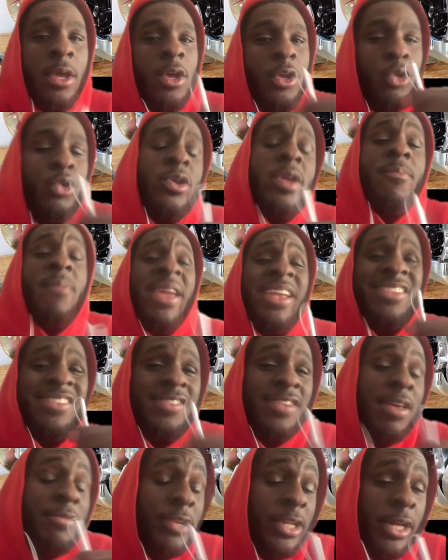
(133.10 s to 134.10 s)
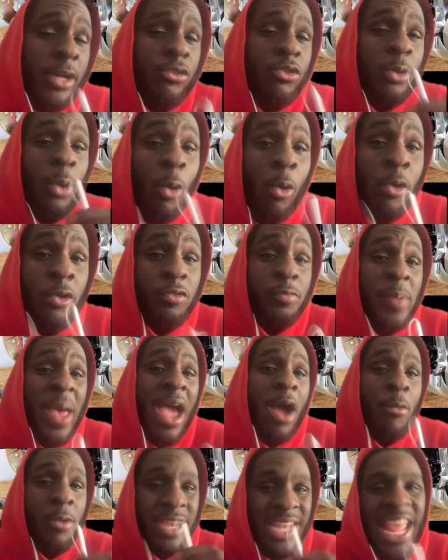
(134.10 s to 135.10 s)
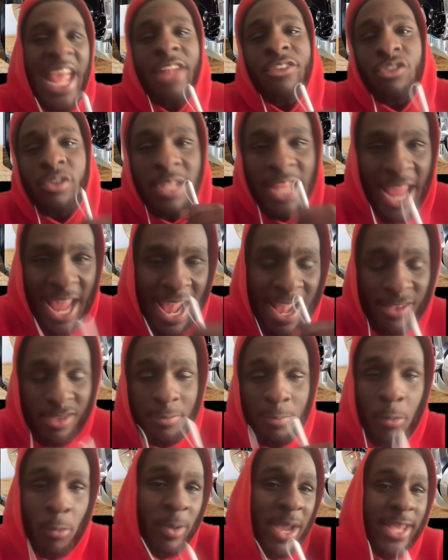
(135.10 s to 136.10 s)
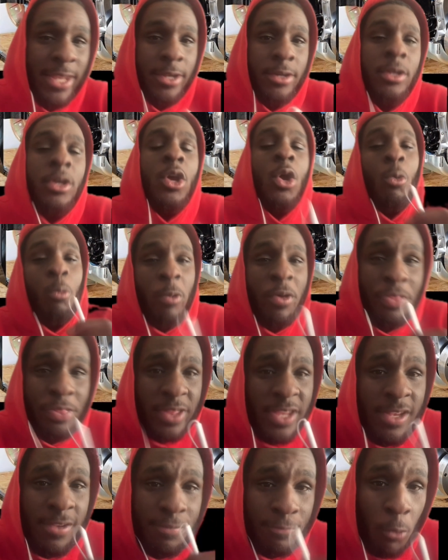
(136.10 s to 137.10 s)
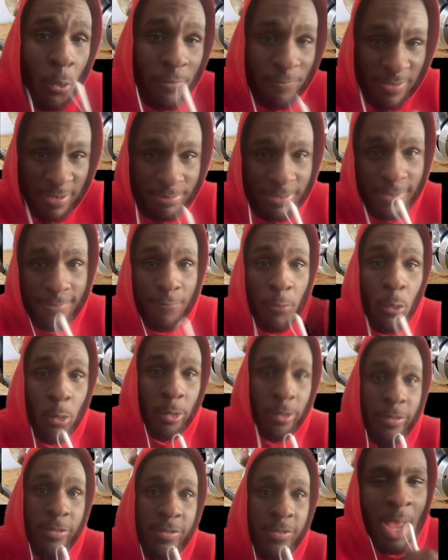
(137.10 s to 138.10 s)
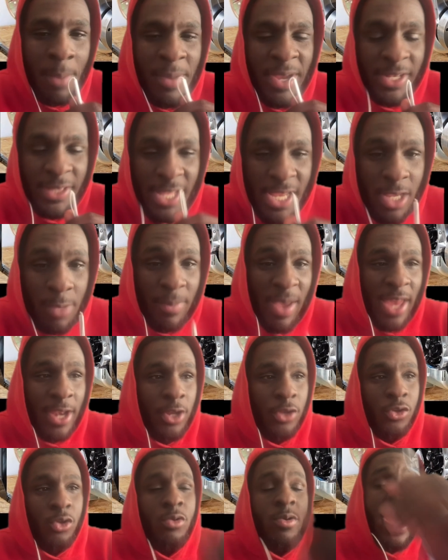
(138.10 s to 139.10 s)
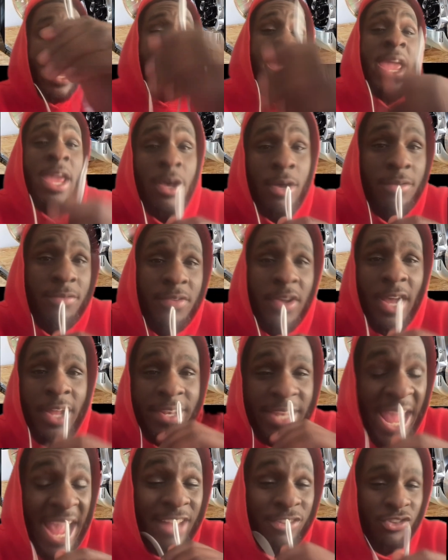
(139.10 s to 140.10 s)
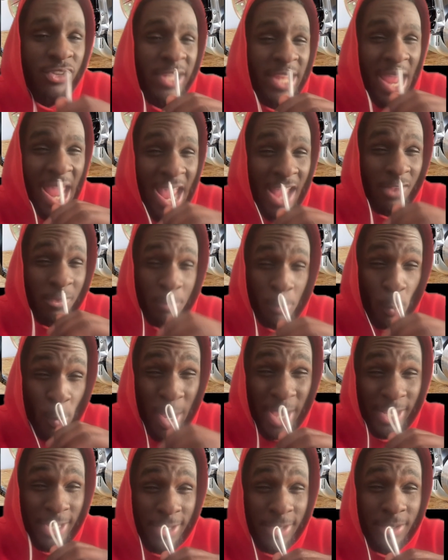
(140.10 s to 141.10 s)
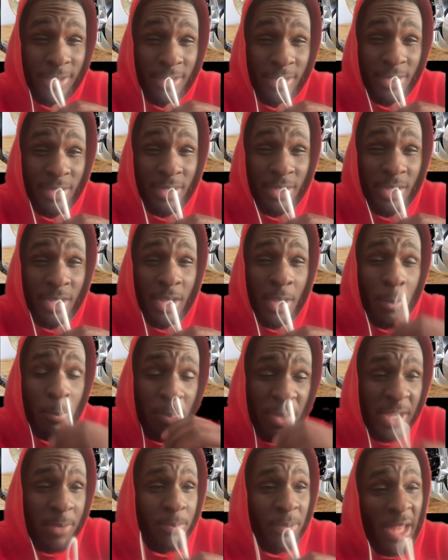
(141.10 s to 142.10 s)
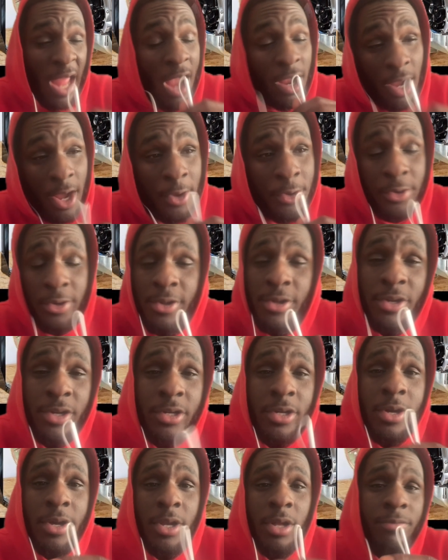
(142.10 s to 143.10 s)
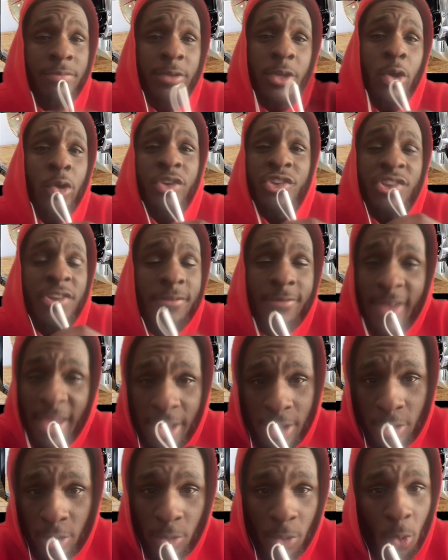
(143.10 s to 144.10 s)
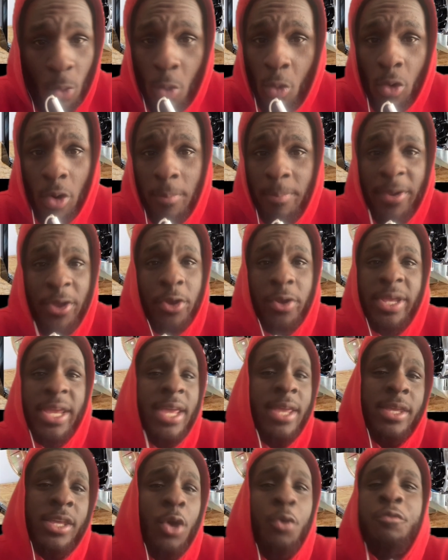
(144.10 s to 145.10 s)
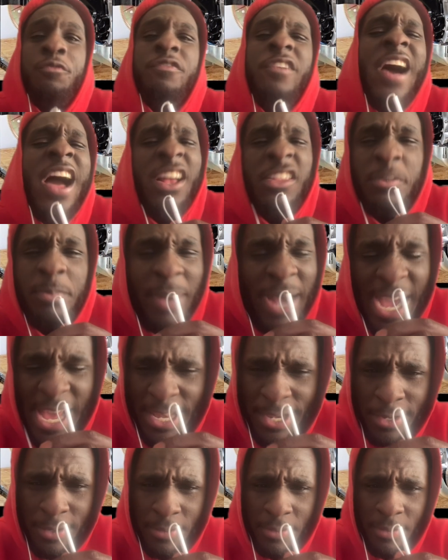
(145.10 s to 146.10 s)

you can make 700 horsepower naturally aspirated with these 454s. I mean, think about it. You have a naturally aspirated big block under the hood of your Chevelle, or better yet, your Fox body,